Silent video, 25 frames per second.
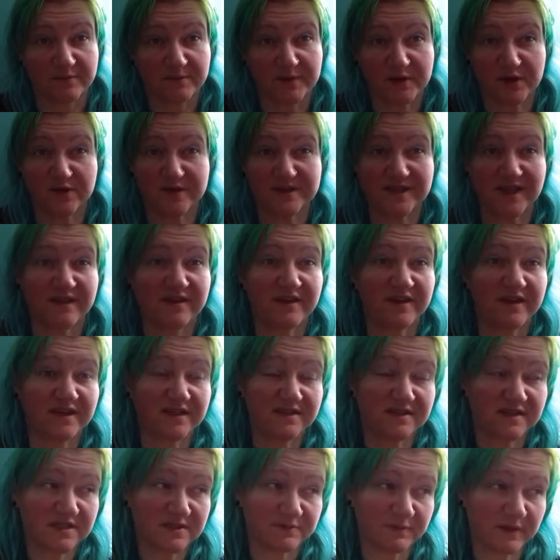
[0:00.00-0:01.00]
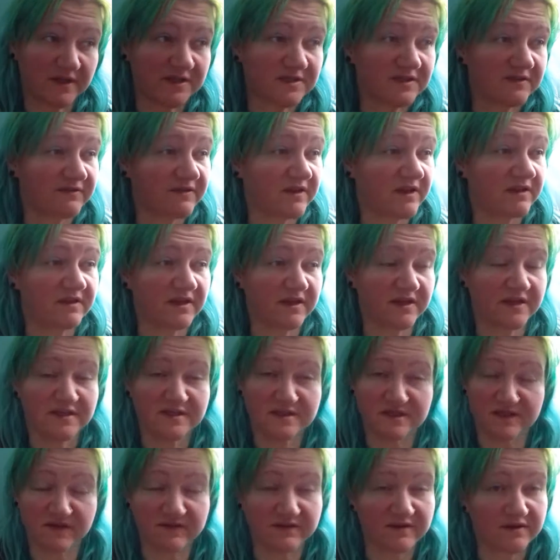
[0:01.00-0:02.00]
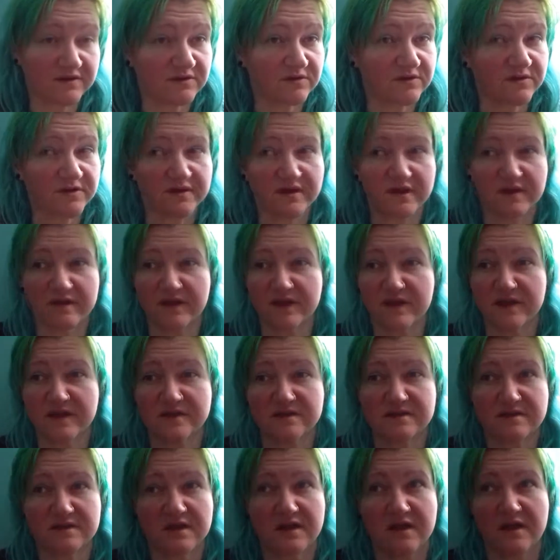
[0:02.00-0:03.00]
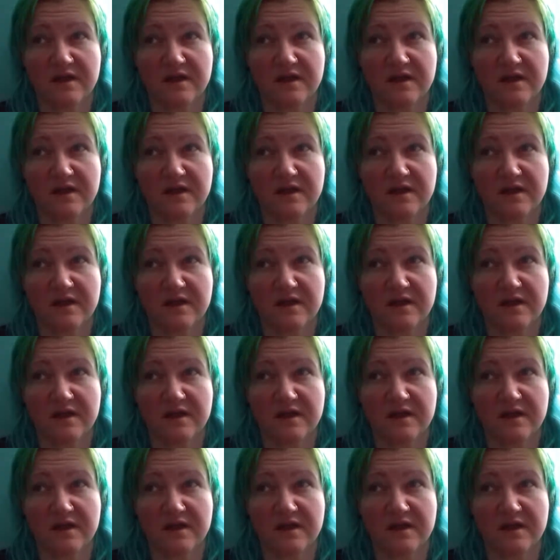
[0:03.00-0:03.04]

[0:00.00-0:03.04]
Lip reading: because they think it's expensive, they think it's difficult, they think it's